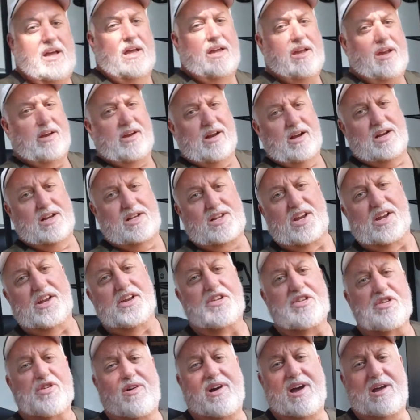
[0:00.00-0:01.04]
you're going to see
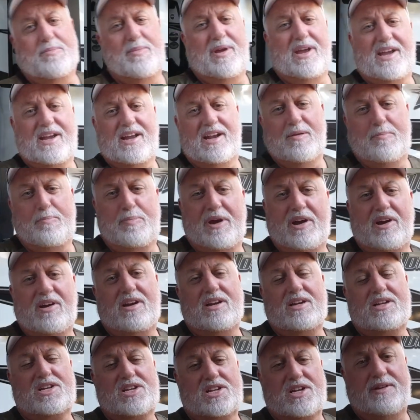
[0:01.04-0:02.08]
Joanne make an
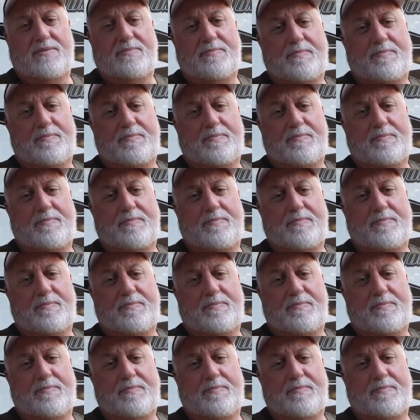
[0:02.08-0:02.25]
appearance.